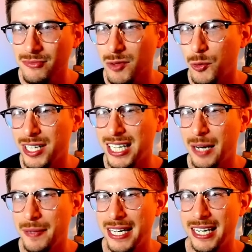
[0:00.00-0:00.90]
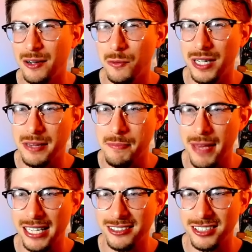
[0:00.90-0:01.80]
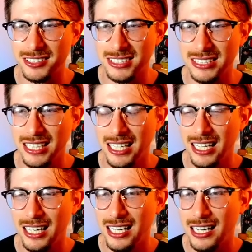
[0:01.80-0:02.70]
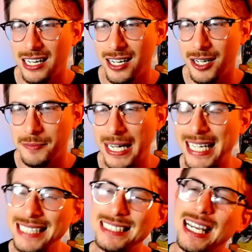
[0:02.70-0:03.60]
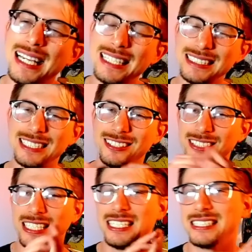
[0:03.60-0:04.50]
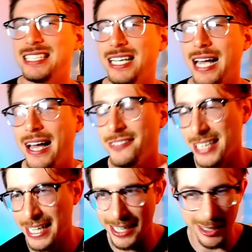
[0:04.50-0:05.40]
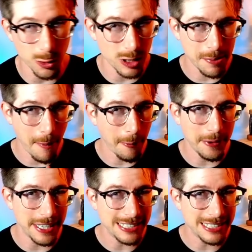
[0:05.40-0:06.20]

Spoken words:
We're going to come in with Metagross. I guess the good thing is, like, after that high horsepower, it's